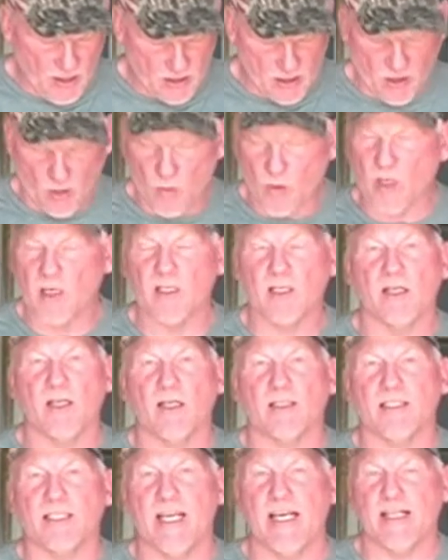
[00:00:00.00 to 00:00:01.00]
So we're
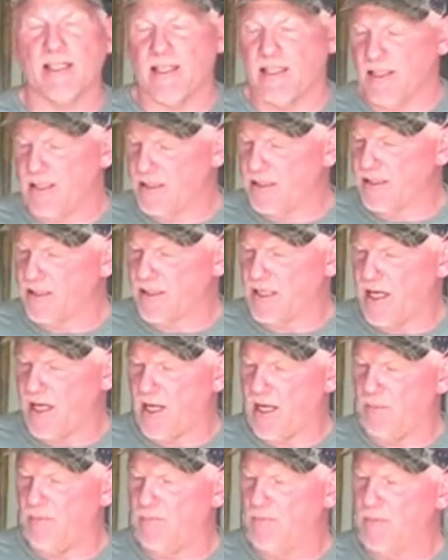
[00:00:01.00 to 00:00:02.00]
going to take this,
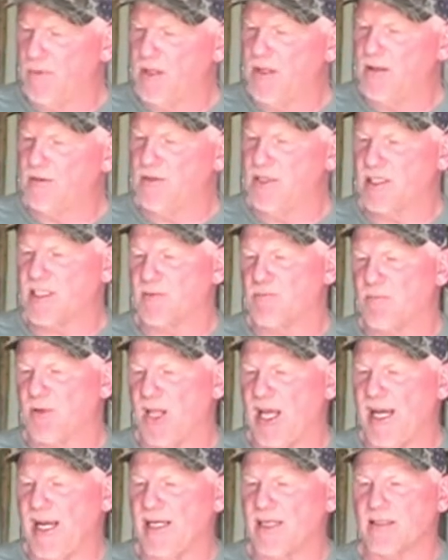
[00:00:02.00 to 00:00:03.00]
this
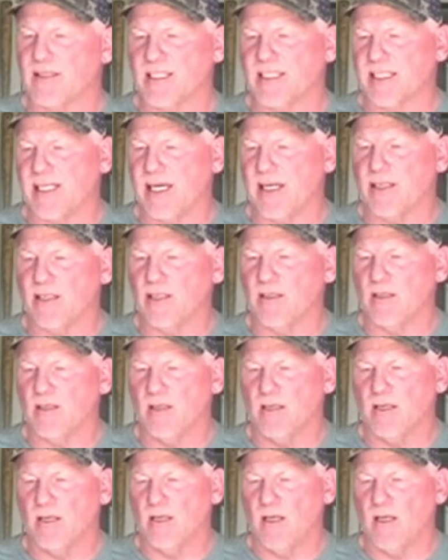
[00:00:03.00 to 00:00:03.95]
blank Skinner